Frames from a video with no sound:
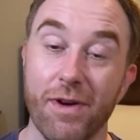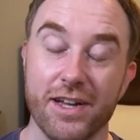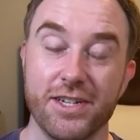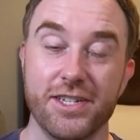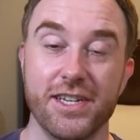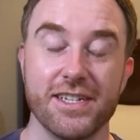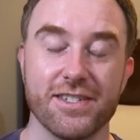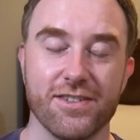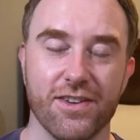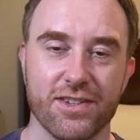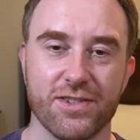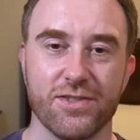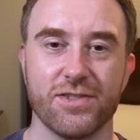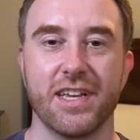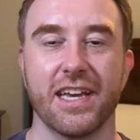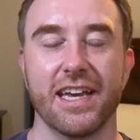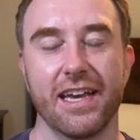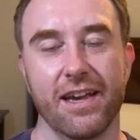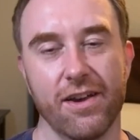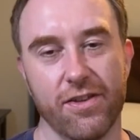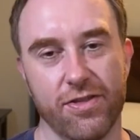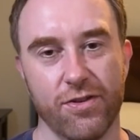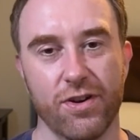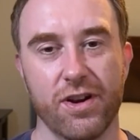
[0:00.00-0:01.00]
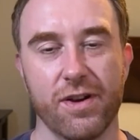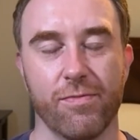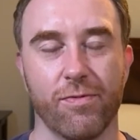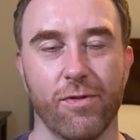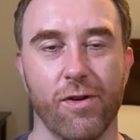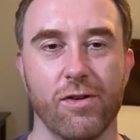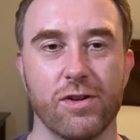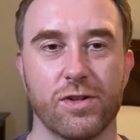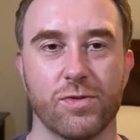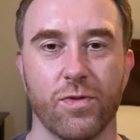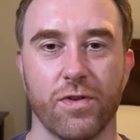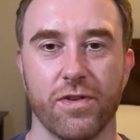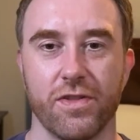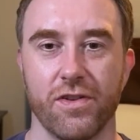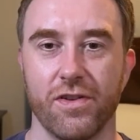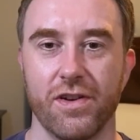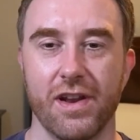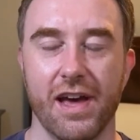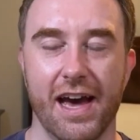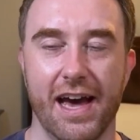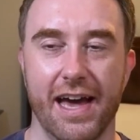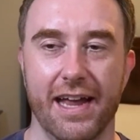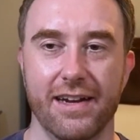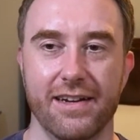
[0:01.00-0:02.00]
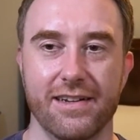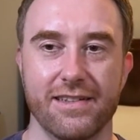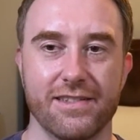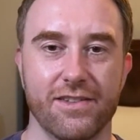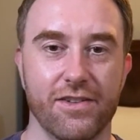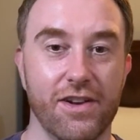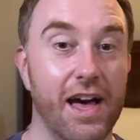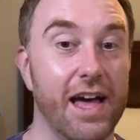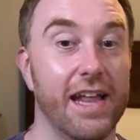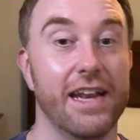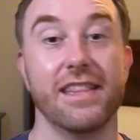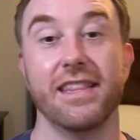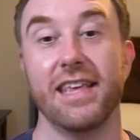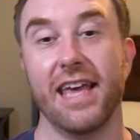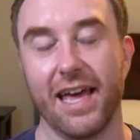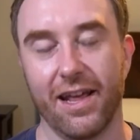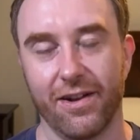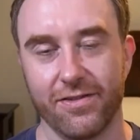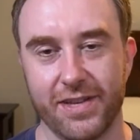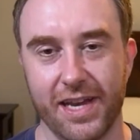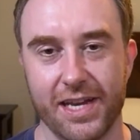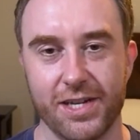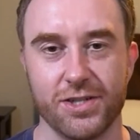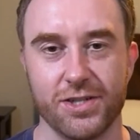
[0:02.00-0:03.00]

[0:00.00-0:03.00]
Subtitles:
is also taking a third approach where they're not in the annotation at